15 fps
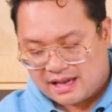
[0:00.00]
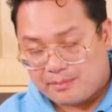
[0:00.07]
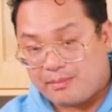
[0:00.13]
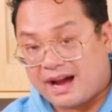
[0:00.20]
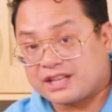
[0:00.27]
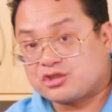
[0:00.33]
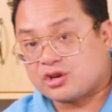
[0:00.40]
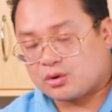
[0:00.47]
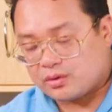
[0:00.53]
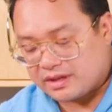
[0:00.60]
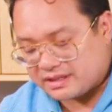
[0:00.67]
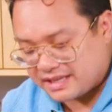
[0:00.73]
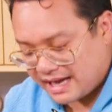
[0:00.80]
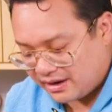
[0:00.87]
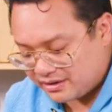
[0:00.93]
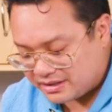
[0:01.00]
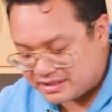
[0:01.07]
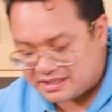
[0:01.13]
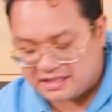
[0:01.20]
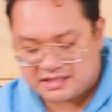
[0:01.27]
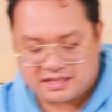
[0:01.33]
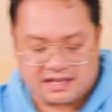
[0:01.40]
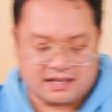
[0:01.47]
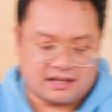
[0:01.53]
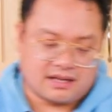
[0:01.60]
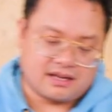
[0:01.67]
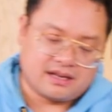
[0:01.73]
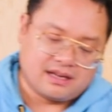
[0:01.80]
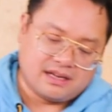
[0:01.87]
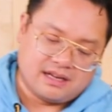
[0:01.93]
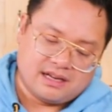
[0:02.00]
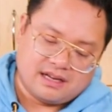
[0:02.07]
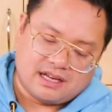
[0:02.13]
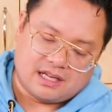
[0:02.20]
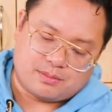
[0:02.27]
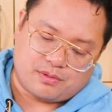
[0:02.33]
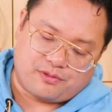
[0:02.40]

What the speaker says: And my trick with Italian seasoning is